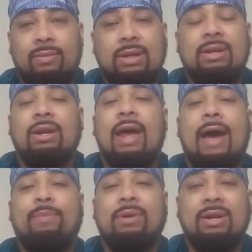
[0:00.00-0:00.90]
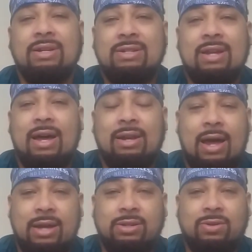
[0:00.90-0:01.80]
It didn't happen, and it's not
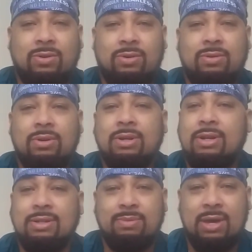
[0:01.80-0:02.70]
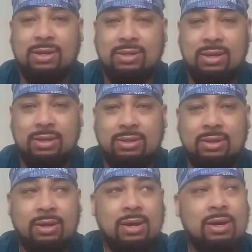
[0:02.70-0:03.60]
logical. Doesn't make
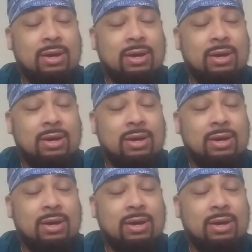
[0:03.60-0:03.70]
sense.